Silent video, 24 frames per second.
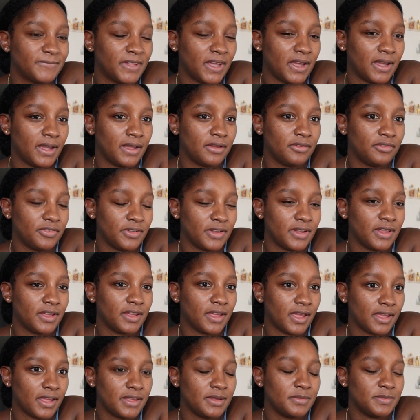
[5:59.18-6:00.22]
I feel
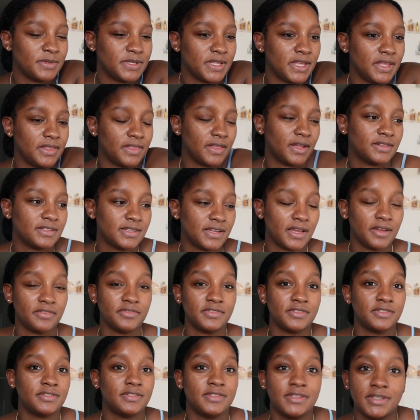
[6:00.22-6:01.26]
like I keep saying that.
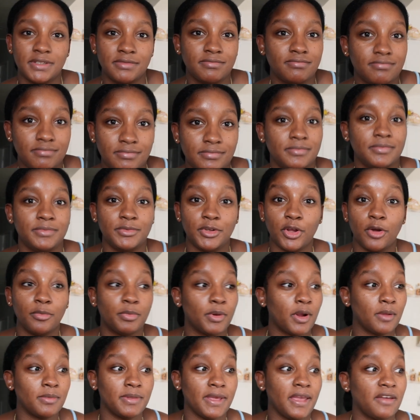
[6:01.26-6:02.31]
Y'all
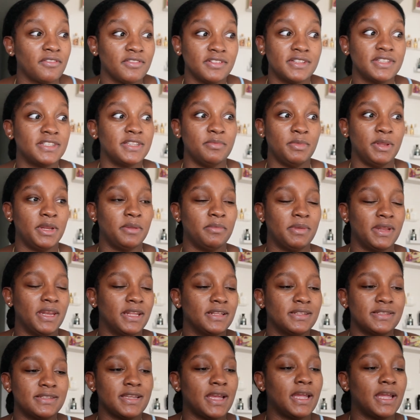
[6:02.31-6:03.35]
probably haven't seen me in a minute.